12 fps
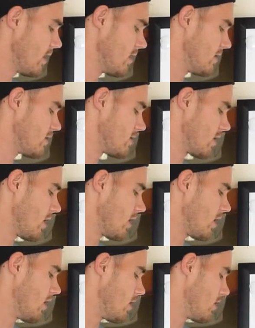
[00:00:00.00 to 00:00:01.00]

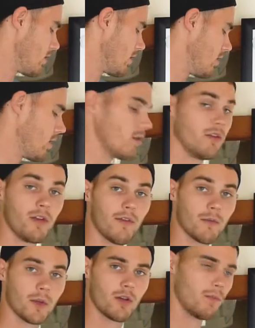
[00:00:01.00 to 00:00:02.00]
you
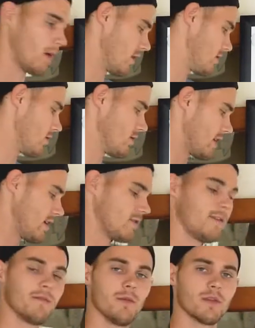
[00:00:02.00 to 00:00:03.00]
give them the coupon. So say
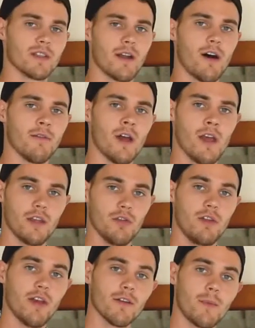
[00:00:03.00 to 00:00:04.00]
it's 50% off.
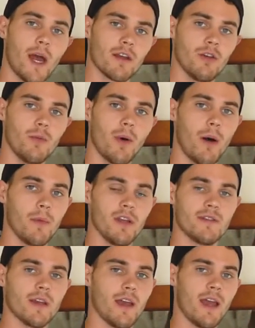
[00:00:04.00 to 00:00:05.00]
You give them that coupon,
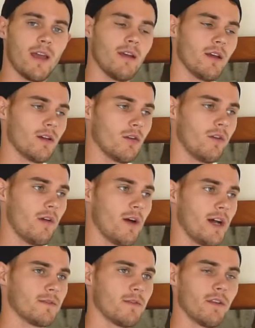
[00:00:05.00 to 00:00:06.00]
but you say, hey, it only
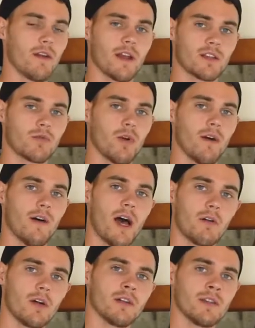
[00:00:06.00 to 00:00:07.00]
lasts for the next 12
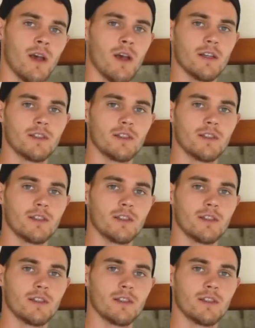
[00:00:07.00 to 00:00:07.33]
hours.